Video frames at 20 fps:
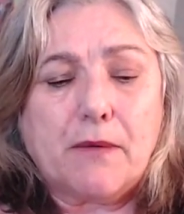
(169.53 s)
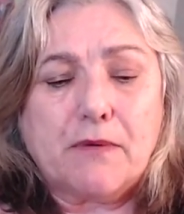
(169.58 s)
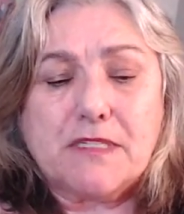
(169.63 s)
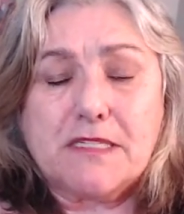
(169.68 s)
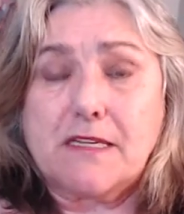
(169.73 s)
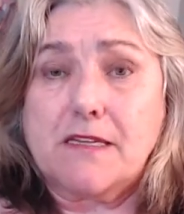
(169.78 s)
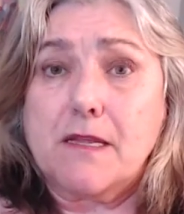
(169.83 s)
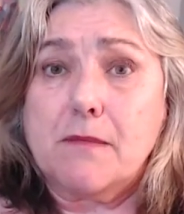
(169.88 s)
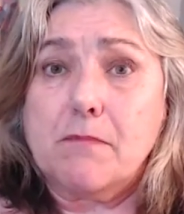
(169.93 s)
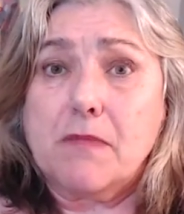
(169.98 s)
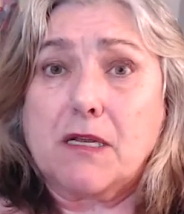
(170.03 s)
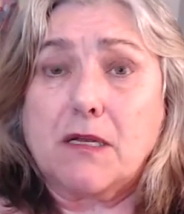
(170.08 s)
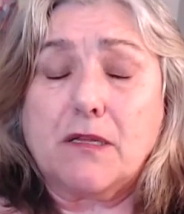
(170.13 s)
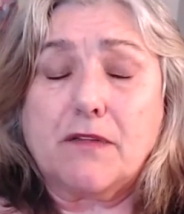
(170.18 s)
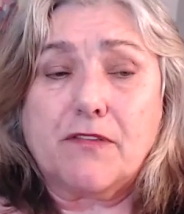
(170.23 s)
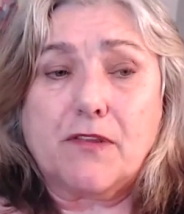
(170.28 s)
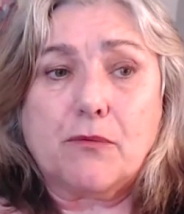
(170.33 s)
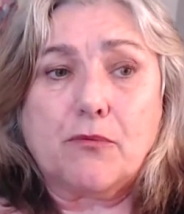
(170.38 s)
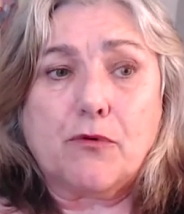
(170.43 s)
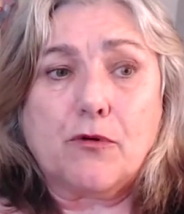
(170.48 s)
I was in the
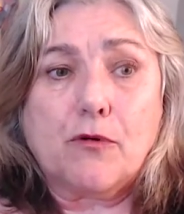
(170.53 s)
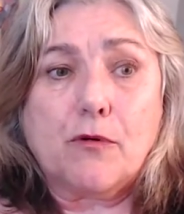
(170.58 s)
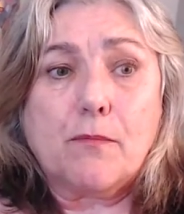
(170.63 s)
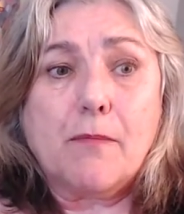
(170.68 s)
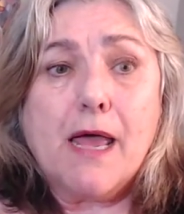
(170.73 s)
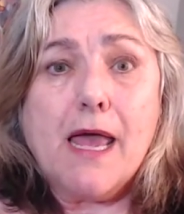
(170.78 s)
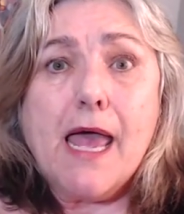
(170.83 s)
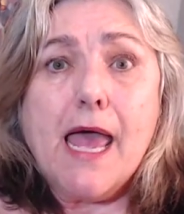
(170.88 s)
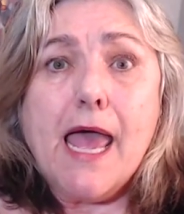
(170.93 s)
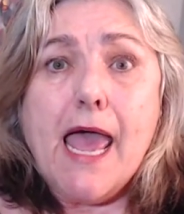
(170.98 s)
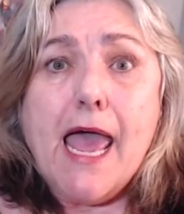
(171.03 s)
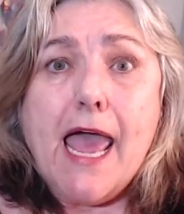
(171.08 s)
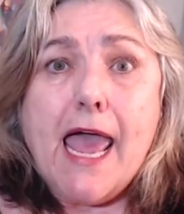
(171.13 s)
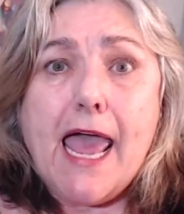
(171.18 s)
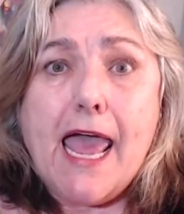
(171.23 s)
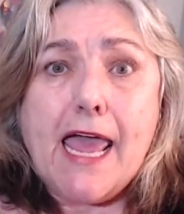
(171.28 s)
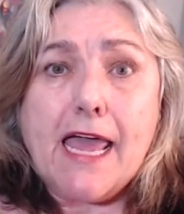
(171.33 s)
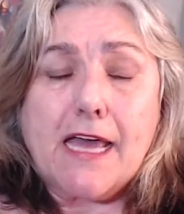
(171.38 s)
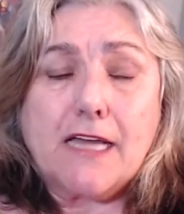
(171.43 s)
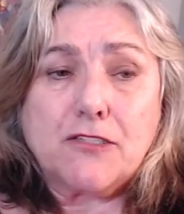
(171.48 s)
middle of the room,
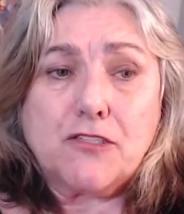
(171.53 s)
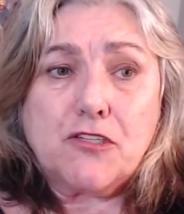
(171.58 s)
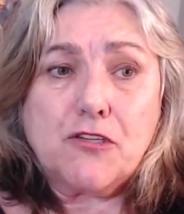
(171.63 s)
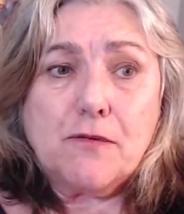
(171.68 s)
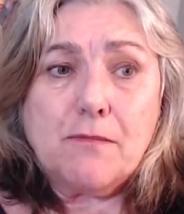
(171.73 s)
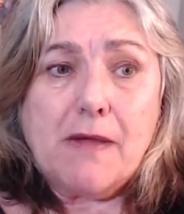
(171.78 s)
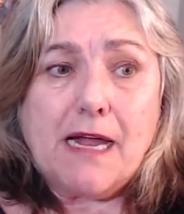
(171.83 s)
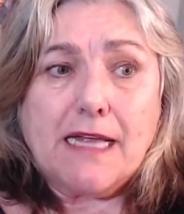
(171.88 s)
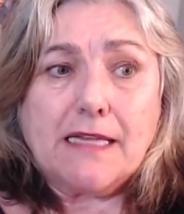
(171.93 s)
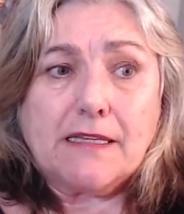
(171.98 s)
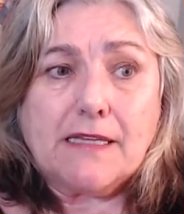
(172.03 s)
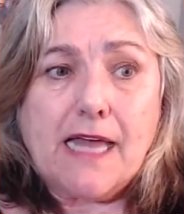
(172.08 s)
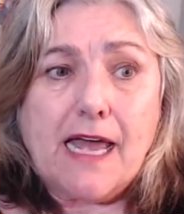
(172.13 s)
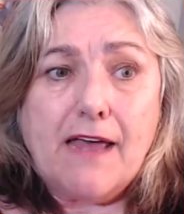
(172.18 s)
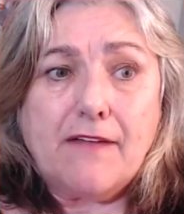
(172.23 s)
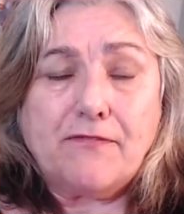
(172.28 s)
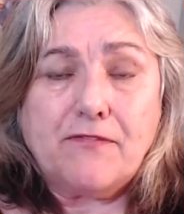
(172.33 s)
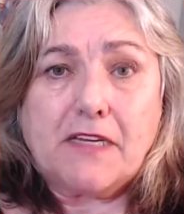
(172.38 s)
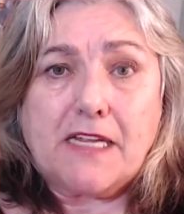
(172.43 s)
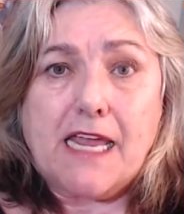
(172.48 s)
and to my
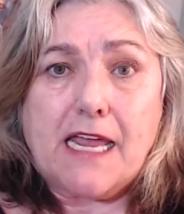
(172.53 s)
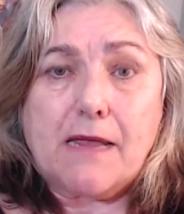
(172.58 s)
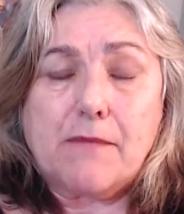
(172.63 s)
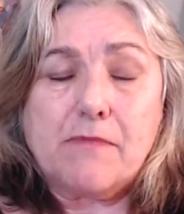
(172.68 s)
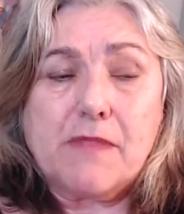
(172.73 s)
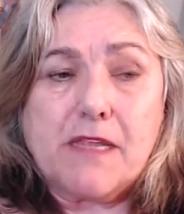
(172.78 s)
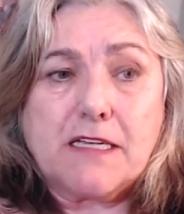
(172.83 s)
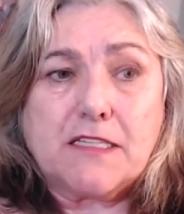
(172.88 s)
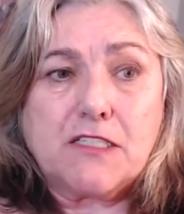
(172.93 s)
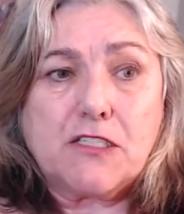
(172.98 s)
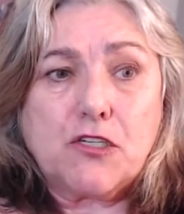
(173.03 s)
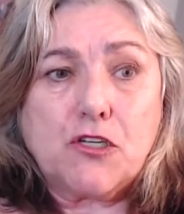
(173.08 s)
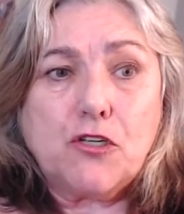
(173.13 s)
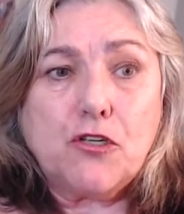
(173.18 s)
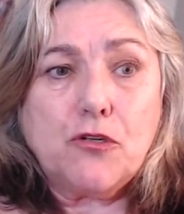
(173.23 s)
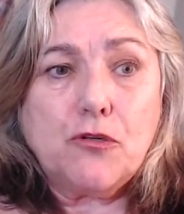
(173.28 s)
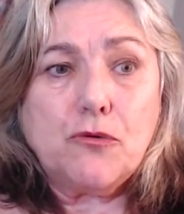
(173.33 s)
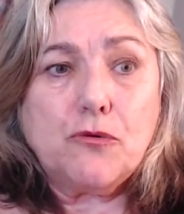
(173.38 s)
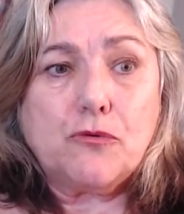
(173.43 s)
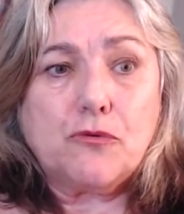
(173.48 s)
left came this
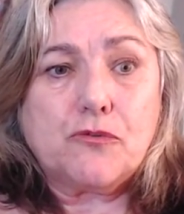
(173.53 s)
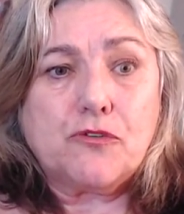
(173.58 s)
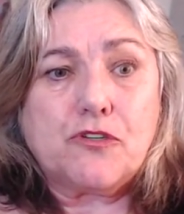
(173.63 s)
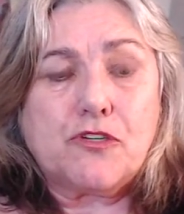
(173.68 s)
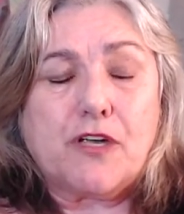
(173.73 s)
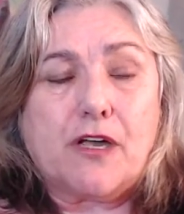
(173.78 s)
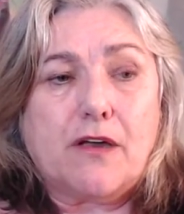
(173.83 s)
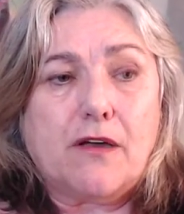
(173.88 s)
huge,